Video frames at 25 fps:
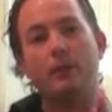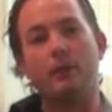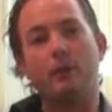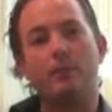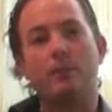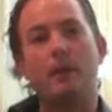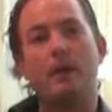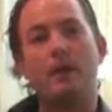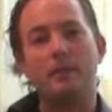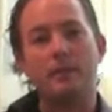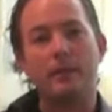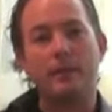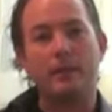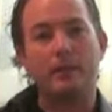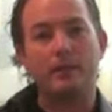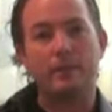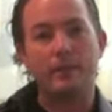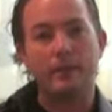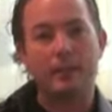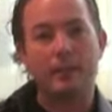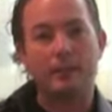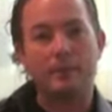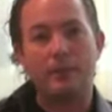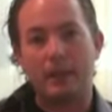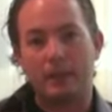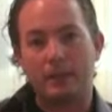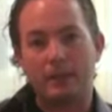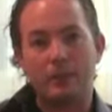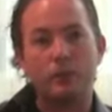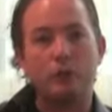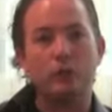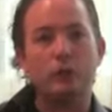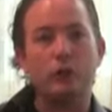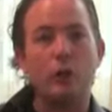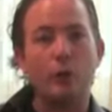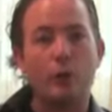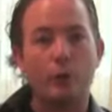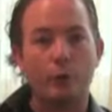your baby can be expected
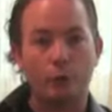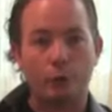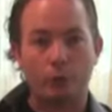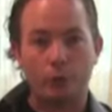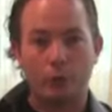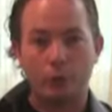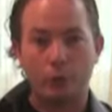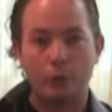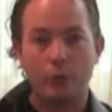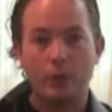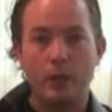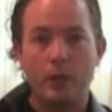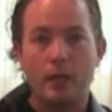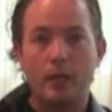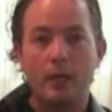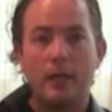to go through.